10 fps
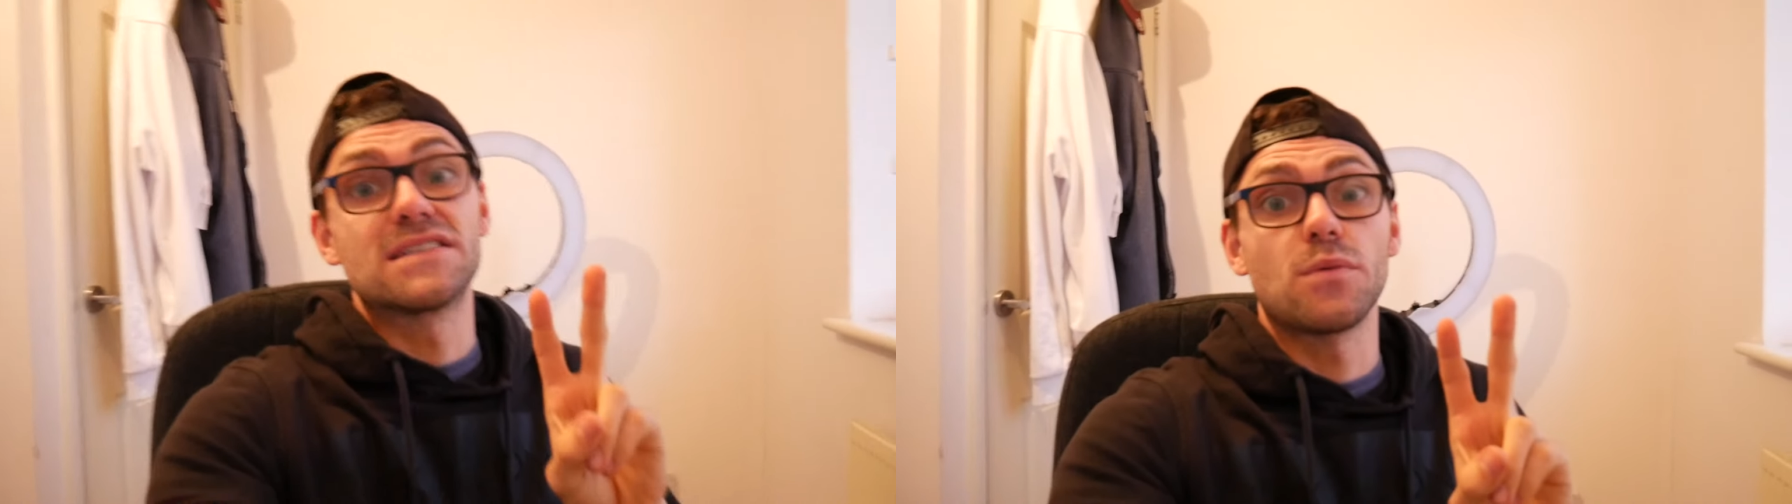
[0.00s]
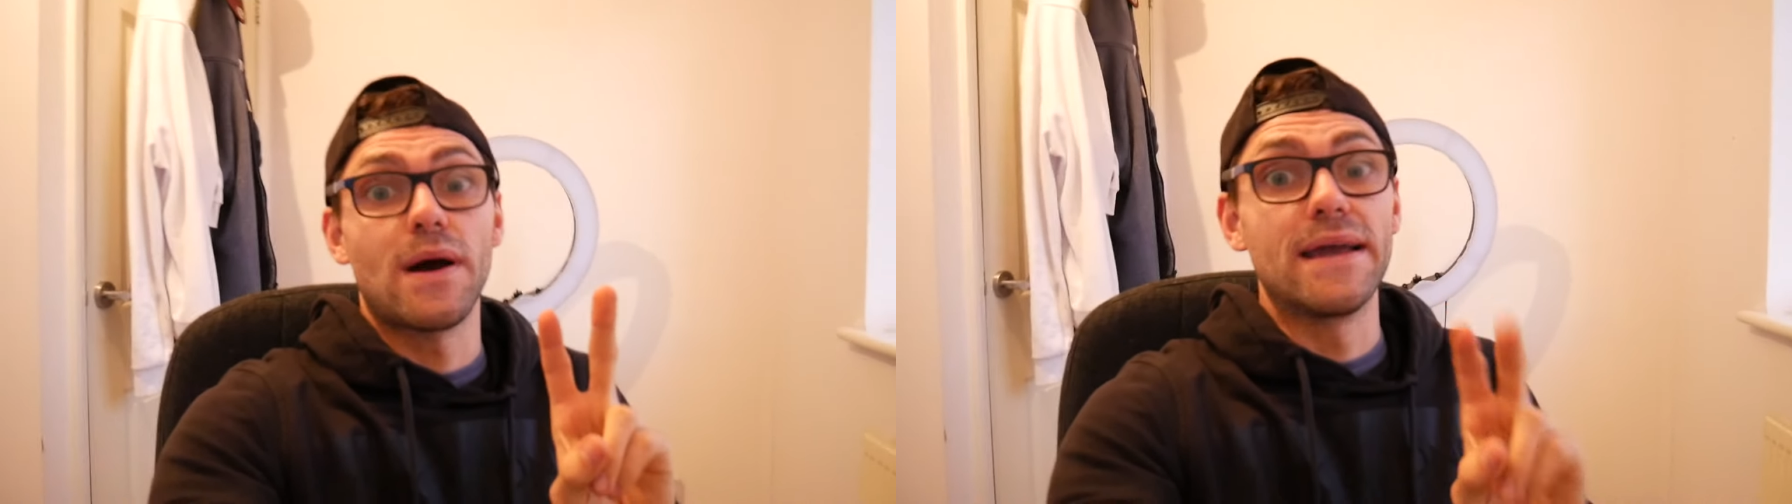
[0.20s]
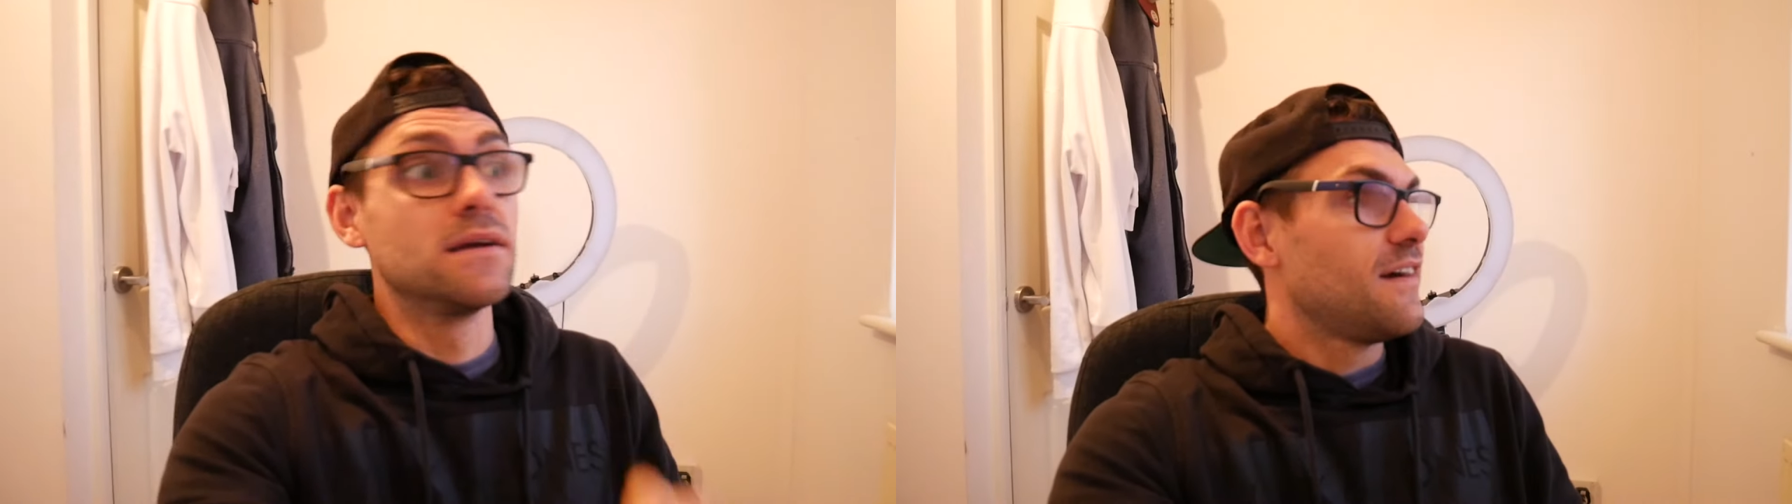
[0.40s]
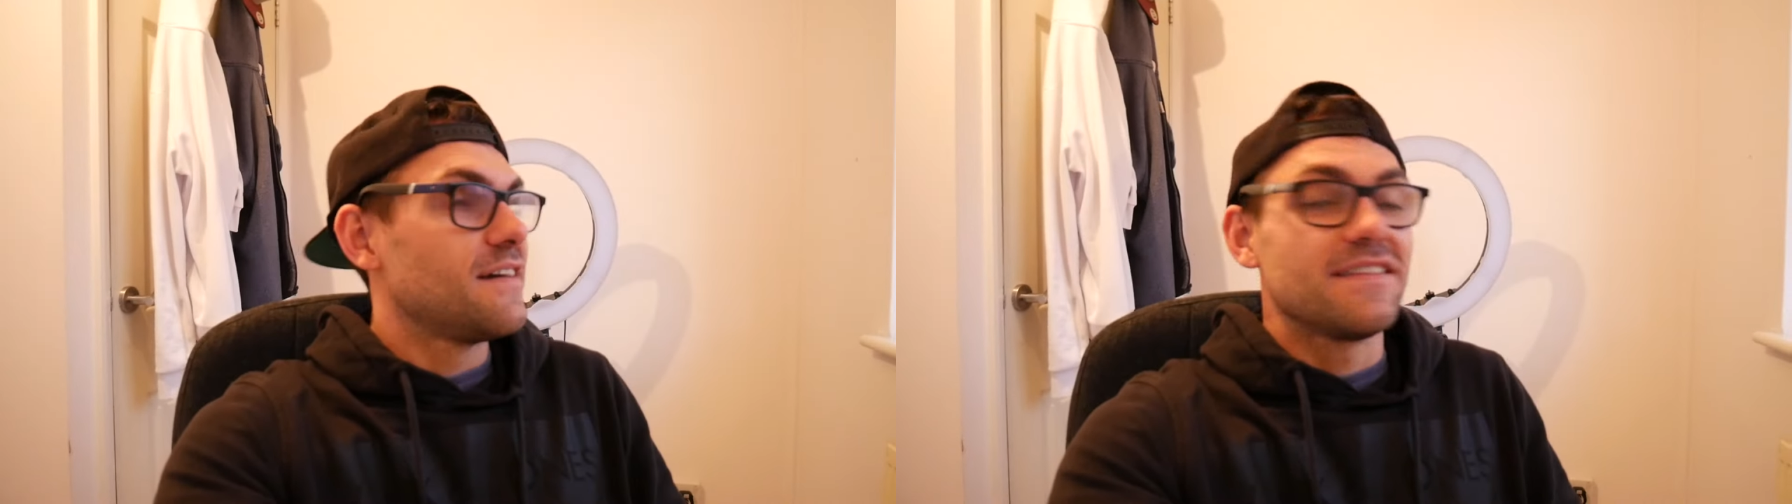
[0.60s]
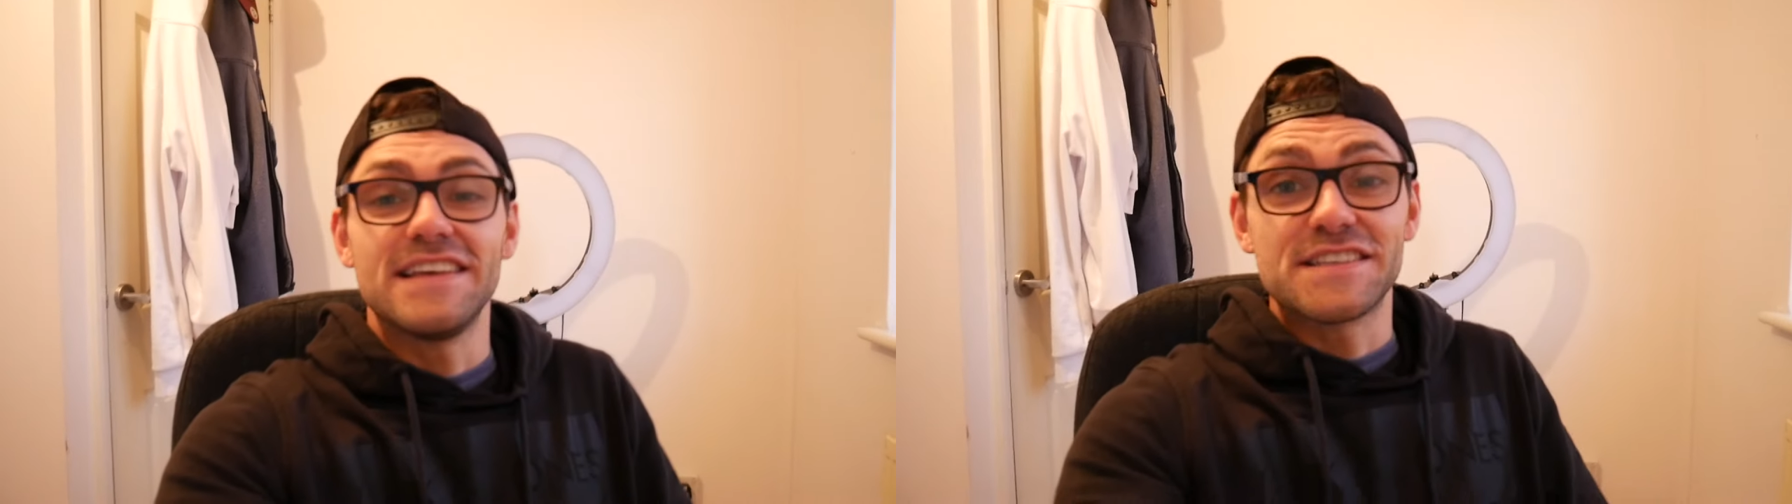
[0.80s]
away.
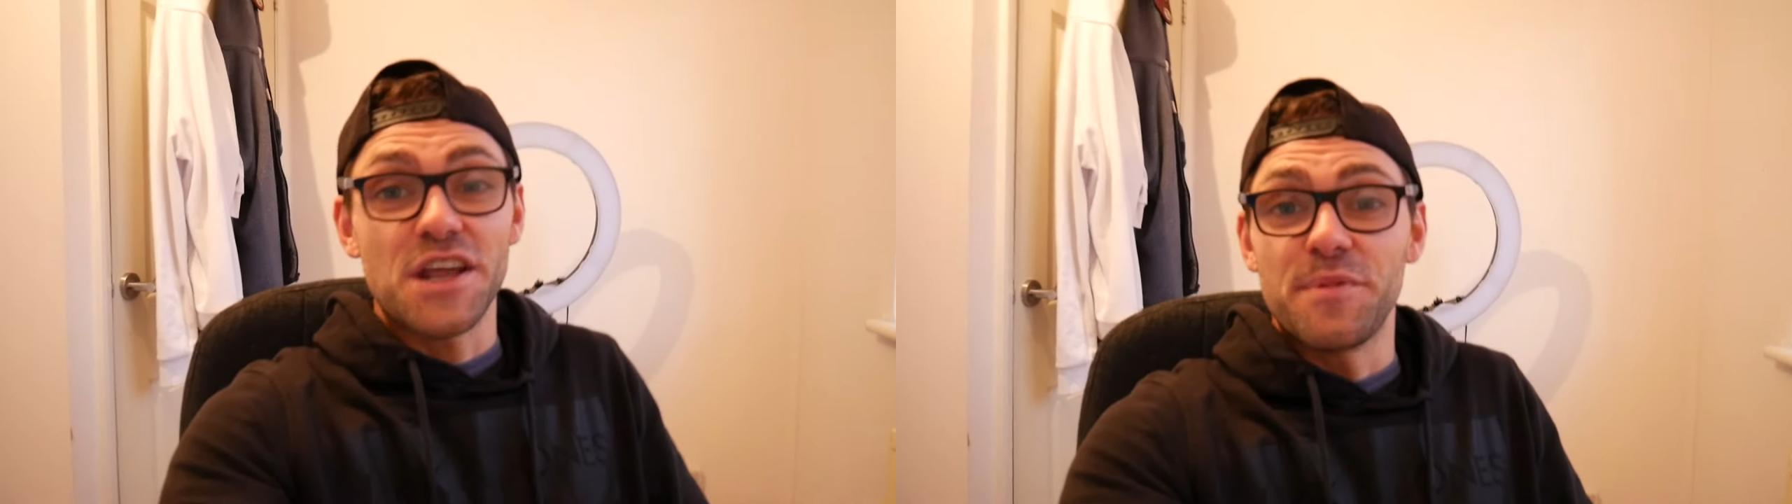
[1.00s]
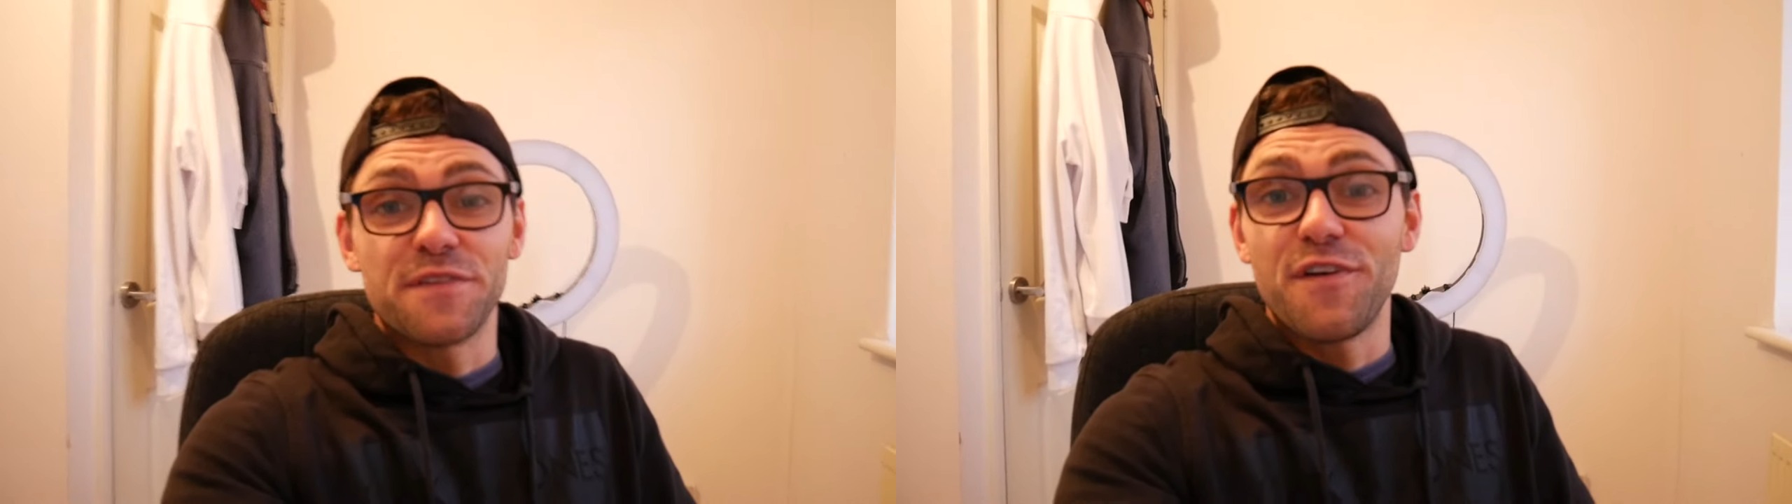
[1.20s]
This is going to be the